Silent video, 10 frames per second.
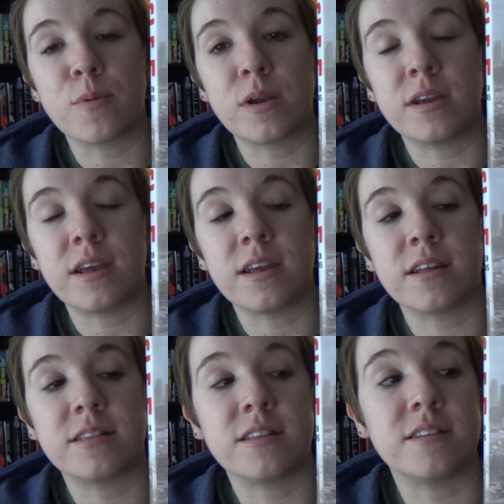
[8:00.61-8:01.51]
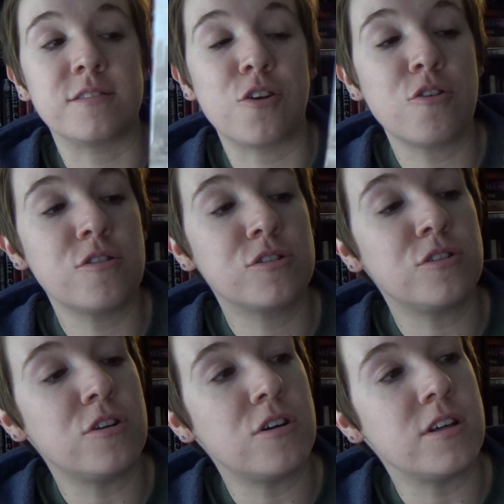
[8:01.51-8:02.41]
breaking this
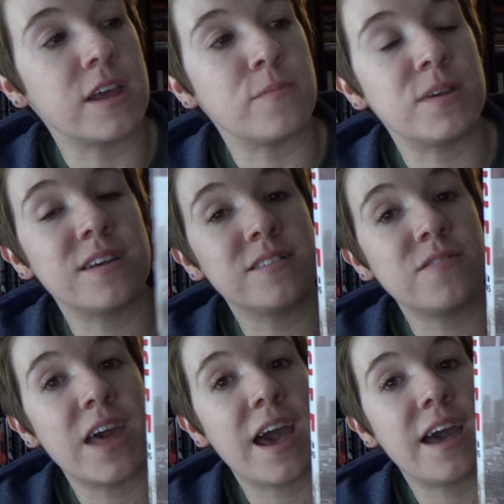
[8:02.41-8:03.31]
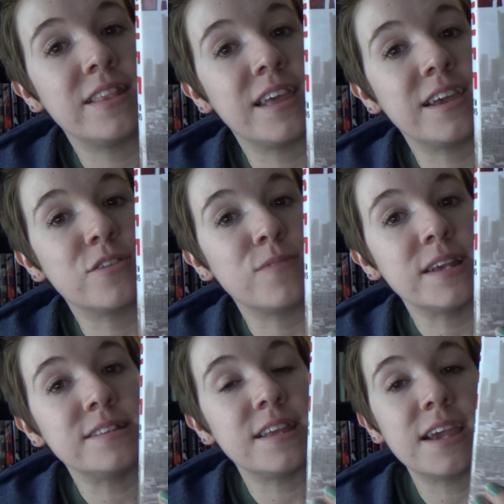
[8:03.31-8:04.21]
article, and because of that they get
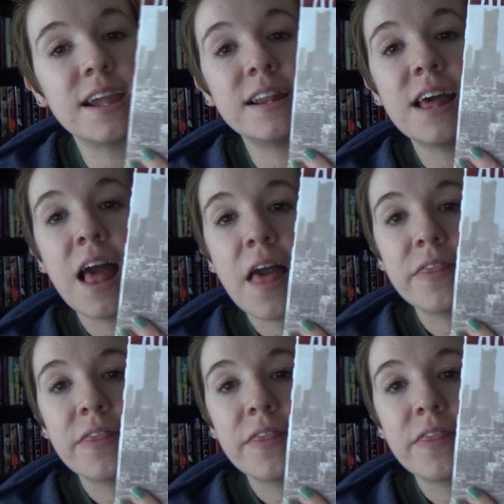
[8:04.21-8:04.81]
arrested.